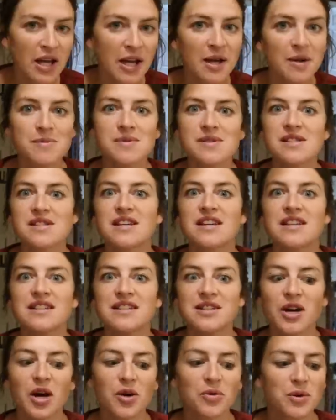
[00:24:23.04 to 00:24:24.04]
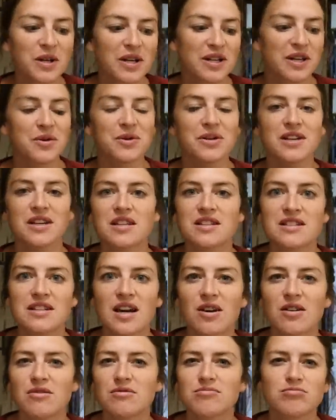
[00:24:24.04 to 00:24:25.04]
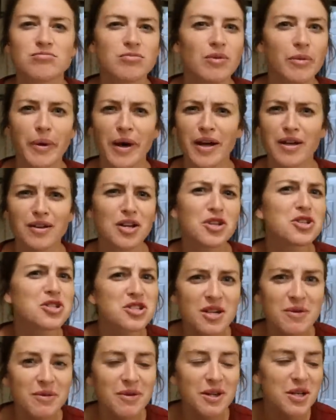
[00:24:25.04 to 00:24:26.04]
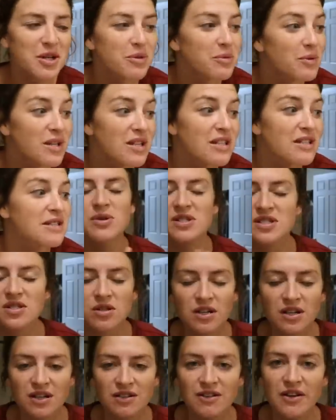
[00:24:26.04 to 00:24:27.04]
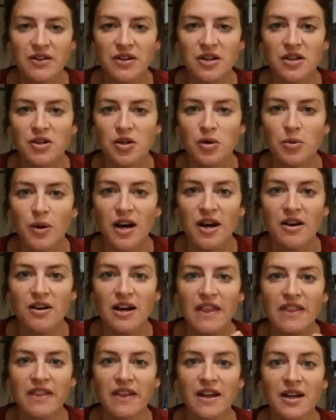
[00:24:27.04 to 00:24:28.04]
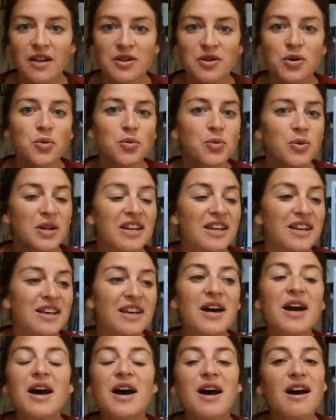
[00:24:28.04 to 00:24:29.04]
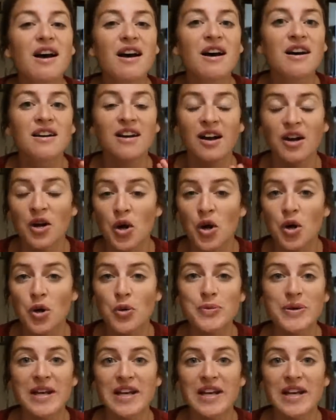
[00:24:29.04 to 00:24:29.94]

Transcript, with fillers: games. They did not win. They were kicked out by lunchtime, I think it was. We still hung around there a little while, and then we got home